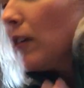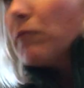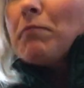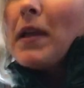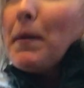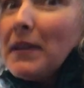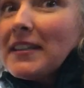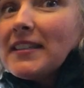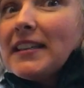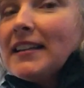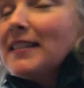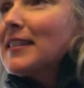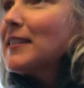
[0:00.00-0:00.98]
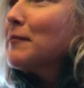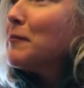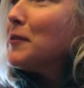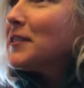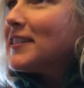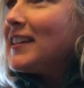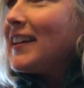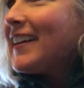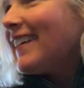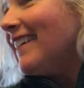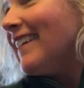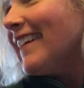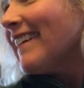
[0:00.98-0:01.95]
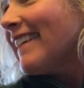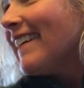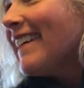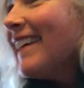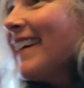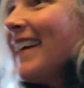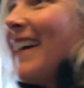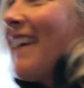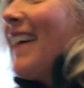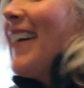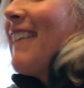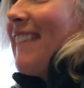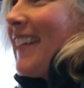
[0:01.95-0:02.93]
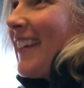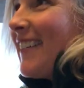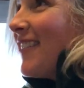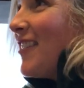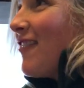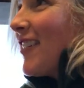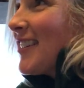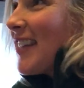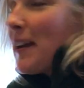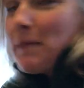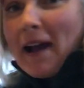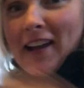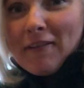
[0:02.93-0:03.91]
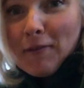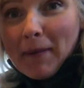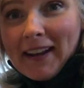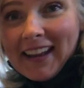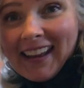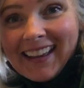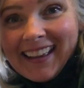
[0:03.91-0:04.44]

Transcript: Maybe seeds. We'll see, huh? All right, you want to say goodbye, everybody?